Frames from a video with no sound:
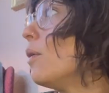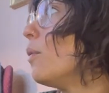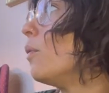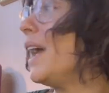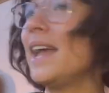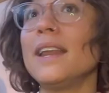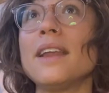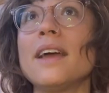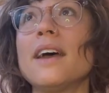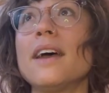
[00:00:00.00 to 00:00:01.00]

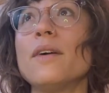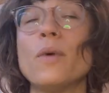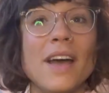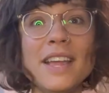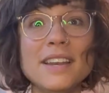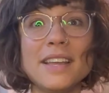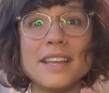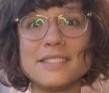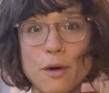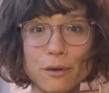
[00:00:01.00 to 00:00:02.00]
wait, what?
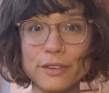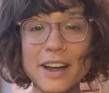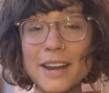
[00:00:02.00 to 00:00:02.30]
It's over?